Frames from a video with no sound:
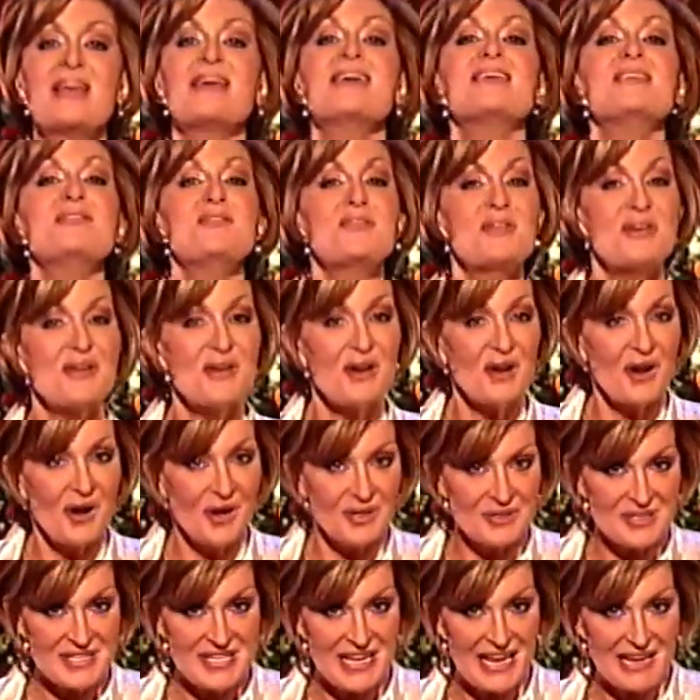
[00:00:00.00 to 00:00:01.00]
You can
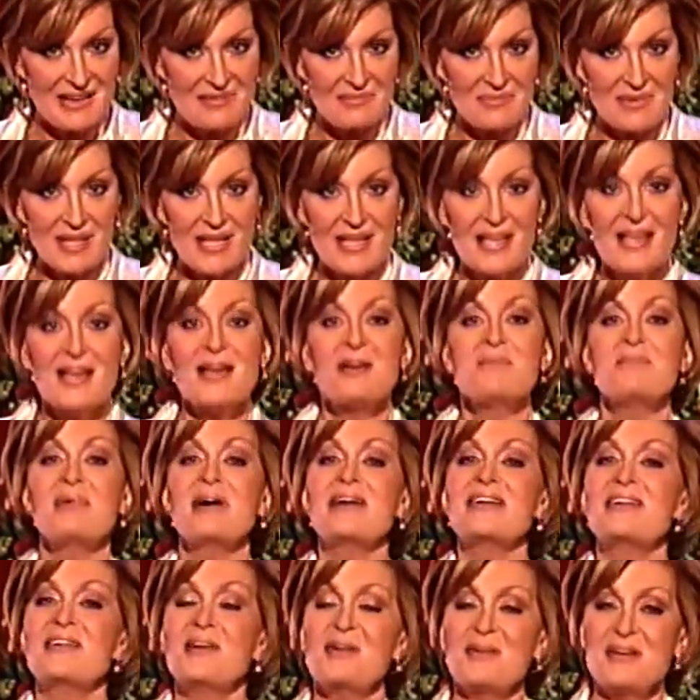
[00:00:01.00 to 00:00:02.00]
contact me by
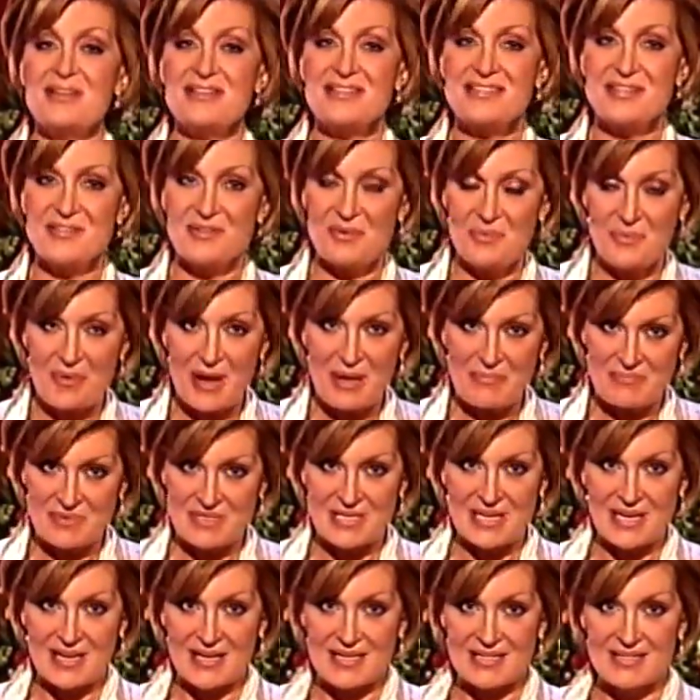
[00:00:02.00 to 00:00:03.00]
going to the
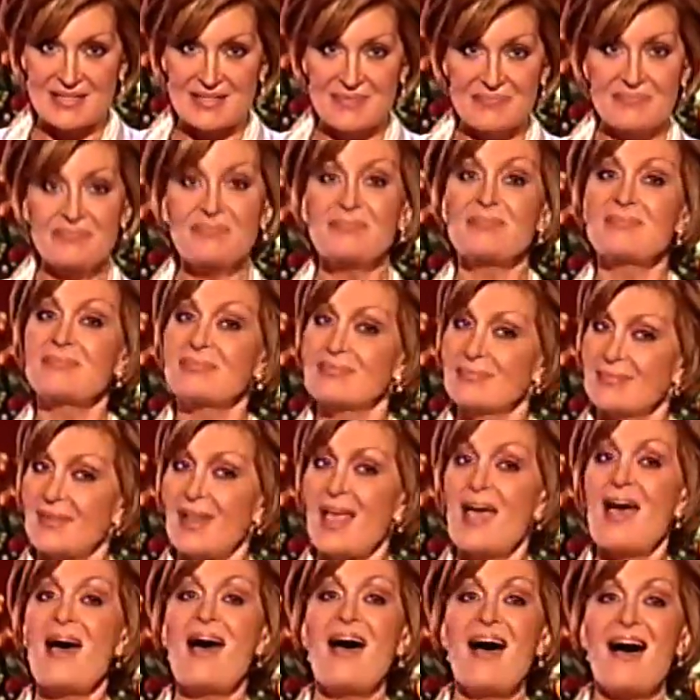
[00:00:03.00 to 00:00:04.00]
website
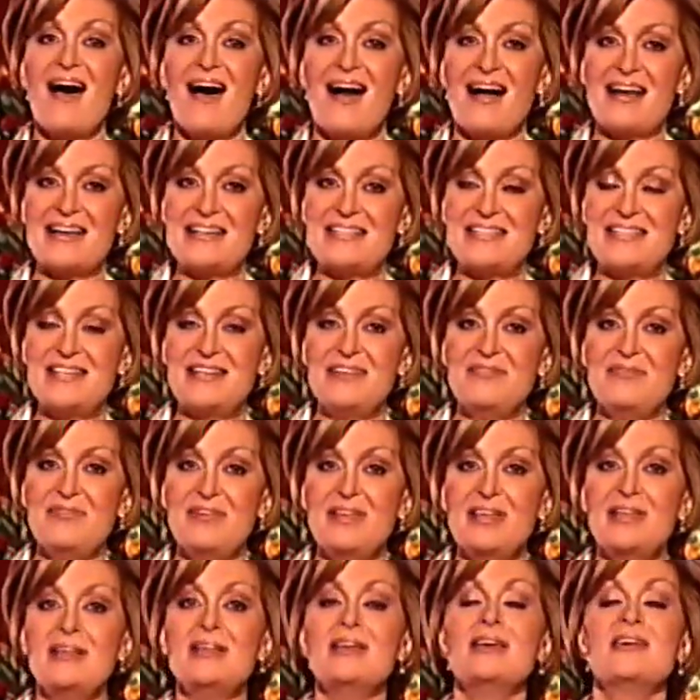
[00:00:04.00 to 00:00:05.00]

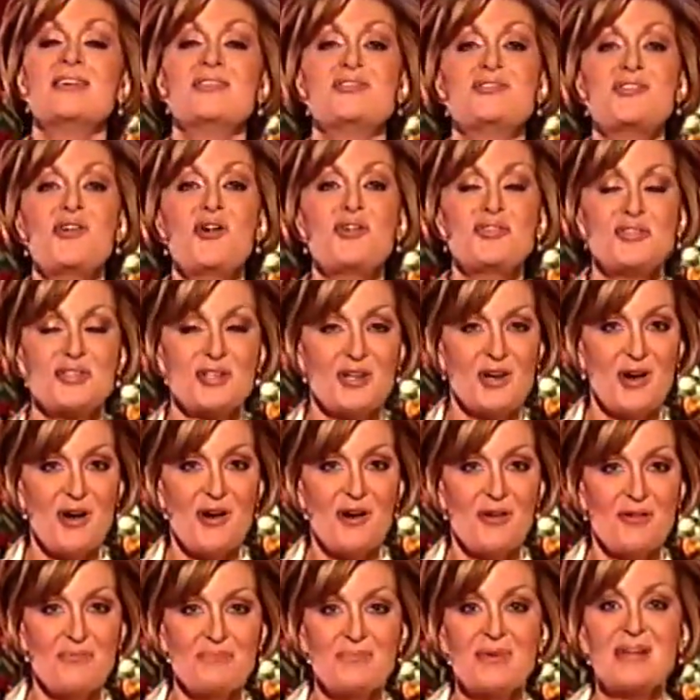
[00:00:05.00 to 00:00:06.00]

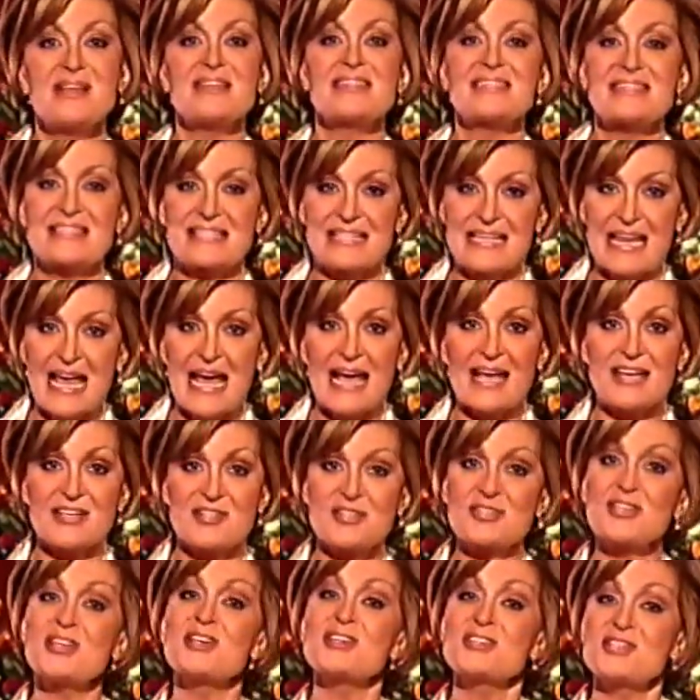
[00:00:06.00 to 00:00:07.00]
itv.com slash
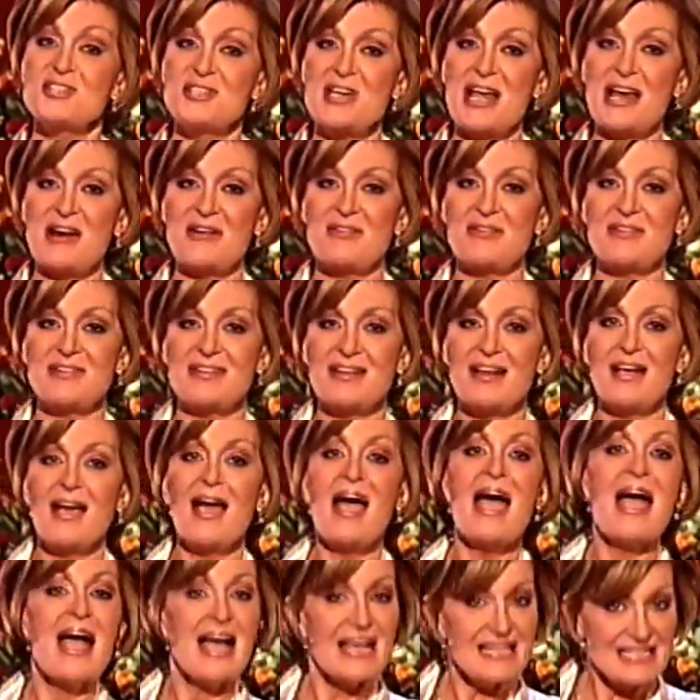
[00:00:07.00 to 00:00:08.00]
Sharon
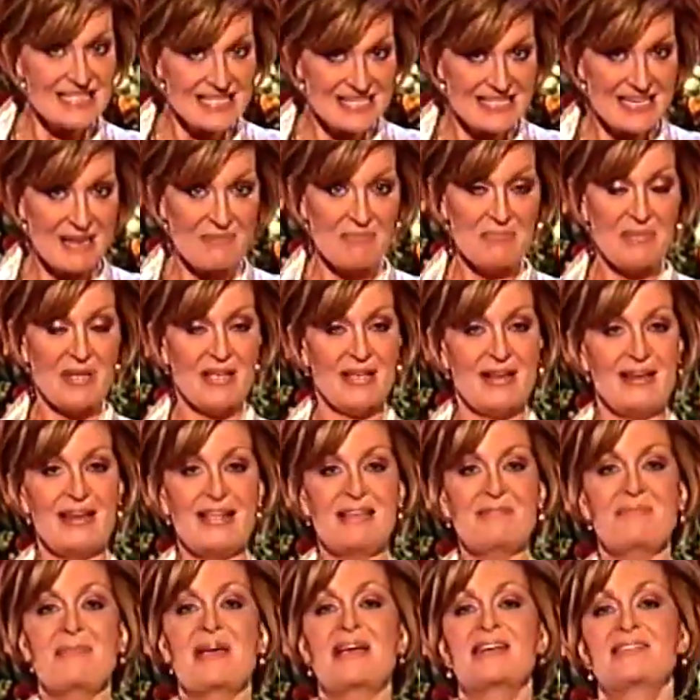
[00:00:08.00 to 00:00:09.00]
and send me an
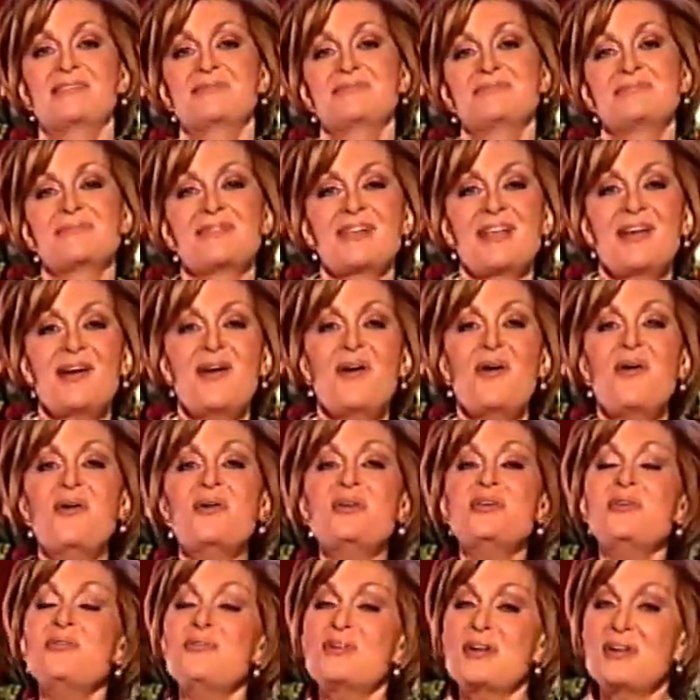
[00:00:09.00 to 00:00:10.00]
email or
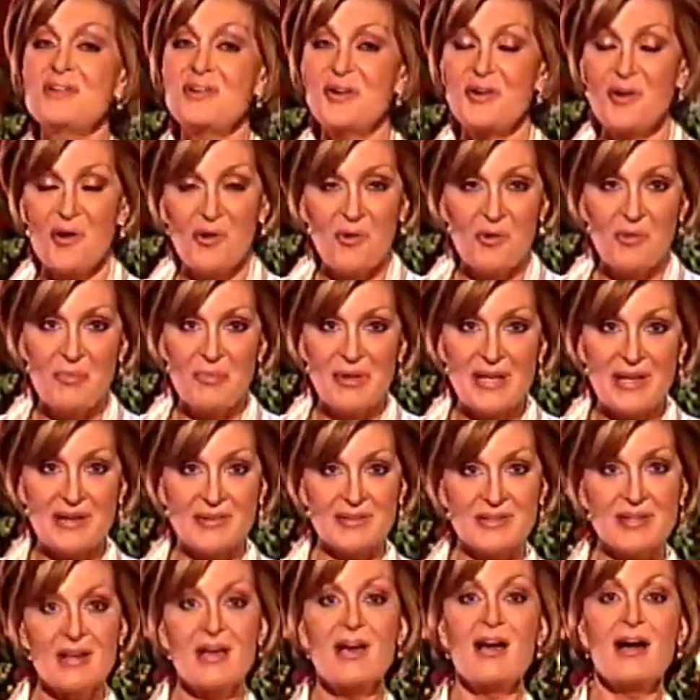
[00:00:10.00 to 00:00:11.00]
you can call me
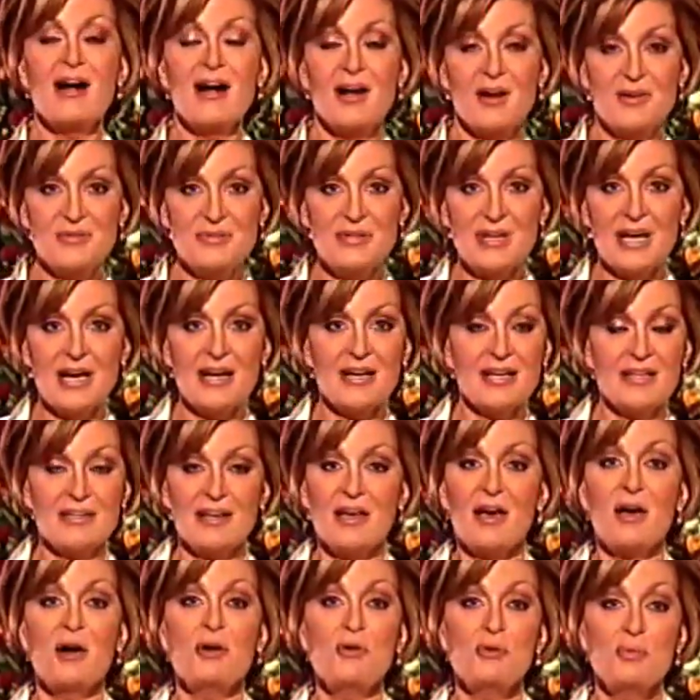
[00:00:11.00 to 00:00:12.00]
on
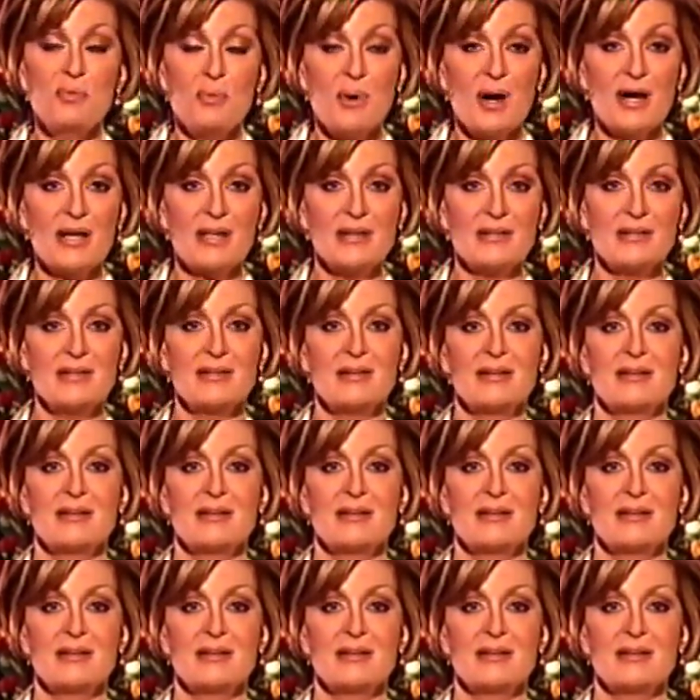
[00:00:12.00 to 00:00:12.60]
0901